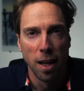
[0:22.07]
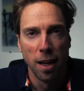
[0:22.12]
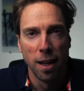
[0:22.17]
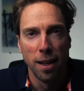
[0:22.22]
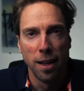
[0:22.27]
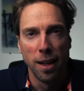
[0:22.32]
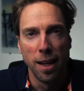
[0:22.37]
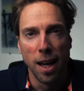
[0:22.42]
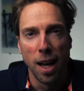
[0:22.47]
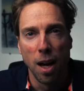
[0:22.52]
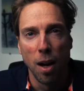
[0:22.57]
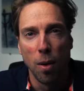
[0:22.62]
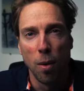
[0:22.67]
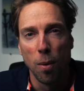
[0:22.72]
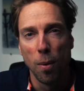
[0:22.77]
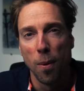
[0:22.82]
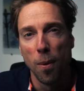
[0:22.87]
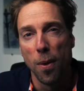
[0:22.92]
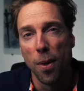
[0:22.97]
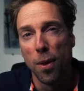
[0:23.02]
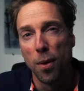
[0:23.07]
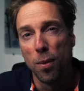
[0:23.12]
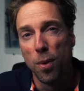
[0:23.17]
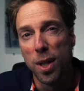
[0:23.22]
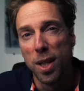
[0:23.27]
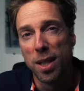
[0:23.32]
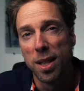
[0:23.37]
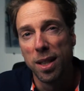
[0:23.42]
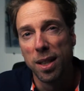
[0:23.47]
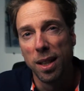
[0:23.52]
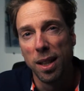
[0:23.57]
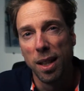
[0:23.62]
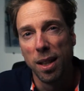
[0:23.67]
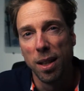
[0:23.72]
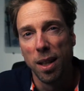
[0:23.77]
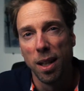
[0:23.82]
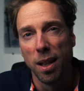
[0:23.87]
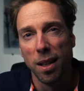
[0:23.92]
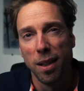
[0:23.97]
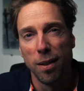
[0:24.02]
Now, recently
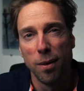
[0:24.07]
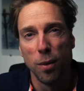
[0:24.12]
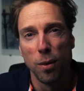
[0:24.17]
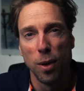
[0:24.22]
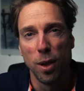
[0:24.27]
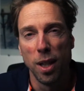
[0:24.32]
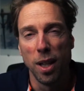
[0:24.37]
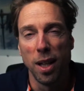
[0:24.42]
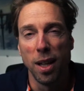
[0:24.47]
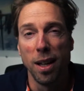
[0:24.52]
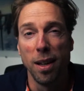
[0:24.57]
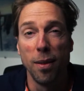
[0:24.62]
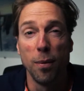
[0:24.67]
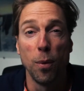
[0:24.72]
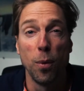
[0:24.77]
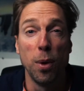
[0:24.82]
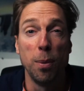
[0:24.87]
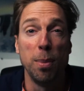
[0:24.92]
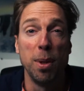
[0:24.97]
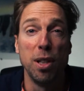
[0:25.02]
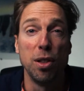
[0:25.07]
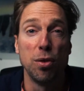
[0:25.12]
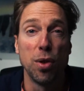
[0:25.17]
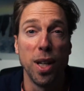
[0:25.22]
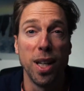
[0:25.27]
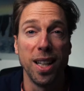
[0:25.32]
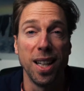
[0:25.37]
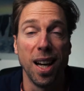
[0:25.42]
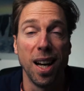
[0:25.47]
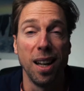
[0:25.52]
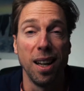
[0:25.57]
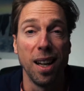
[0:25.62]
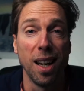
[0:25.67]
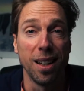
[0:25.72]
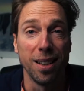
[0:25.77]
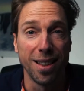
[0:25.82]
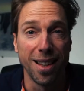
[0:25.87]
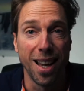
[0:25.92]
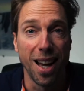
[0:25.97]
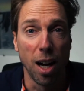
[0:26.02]
we've been training a
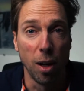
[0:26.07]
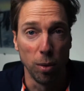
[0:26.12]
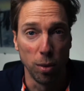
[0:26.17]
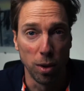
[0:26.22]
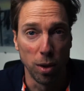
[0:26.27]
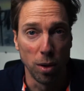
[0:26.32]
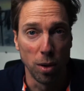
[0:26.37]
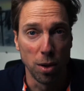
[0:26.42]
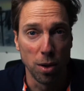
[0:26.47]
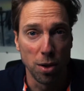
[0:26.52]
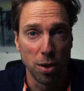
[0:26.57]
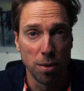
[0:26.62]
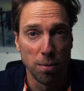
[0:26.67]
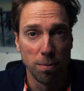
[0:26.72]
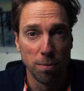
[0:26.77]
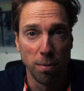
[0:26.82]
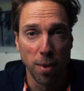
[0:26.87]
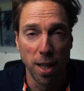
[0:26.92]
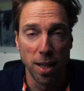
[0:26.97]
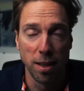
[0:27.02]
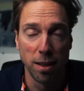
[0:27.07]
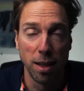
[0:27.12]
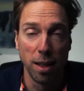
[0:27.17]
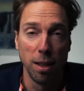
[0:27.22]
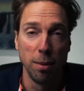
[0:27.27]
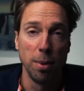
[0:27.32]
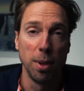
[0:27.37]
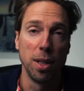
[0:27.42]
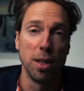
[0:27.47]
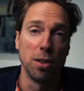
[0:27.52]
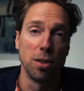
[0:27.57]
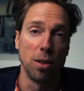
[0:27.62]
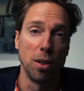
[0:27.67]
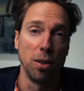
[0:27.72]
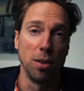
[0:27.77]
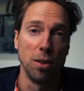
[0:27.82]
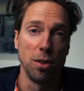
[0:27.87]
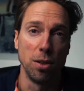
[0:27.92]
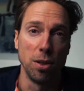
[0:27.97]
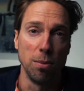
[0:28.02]
lot outdoors, basically because all
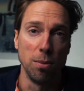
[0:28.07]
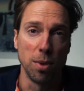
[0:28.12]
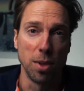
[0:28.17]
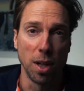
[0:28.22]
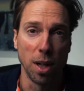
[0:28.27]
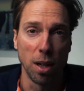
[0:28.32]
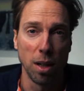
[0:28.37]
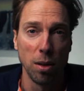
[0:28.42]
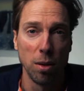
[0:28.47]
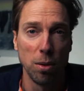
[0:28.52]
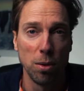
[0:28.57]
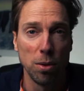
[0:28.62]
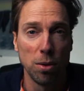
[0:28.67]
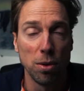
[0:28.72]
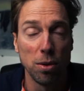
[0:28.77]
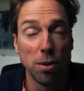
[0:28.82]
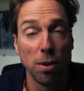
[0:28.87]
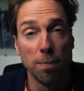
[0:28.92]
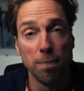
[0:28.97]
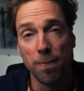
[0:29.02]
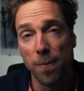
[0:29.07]
the gyms are closed.